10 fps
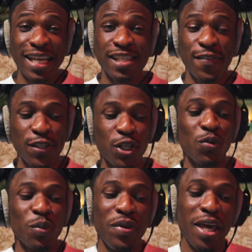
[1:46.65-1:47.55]
this video
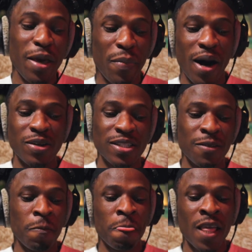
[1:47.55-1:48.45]
will be about
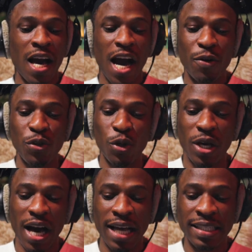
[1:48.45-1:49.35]
how you
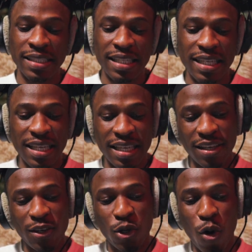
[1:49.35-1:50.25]
can
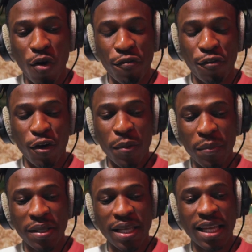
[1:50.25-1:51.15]
go
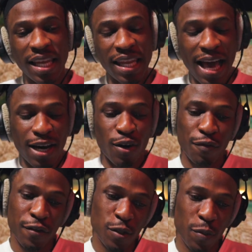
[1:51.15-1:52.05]
from lack
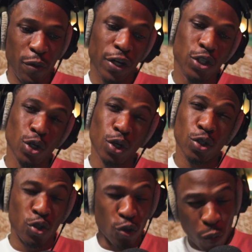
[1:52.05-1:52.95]
of inspiration
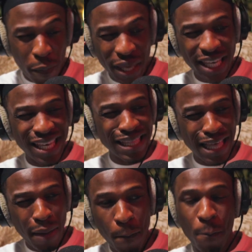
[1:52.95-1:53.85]
to making
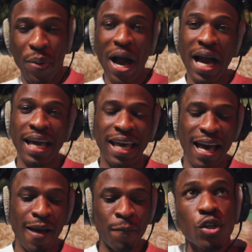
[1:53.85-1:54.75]
a
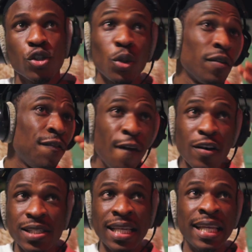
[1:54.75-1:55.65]
banger. So the
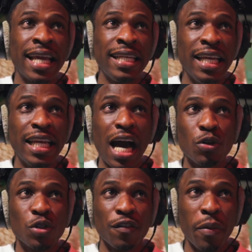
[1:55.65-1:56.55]
first thing I did
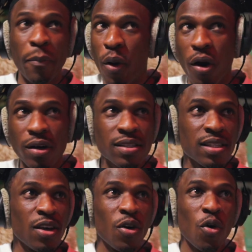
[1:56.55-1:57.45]
out of the
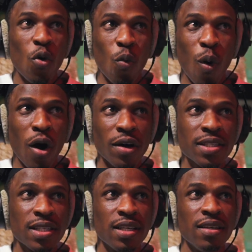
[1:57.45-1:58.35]
box
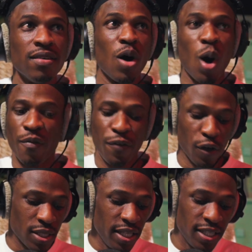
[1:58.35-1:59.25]
was
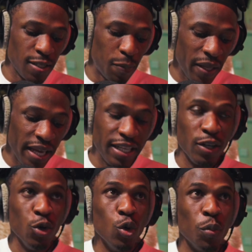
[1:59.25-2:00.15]
obviously to play the
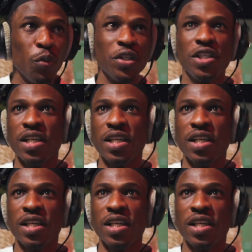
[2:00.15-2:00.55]
loop, which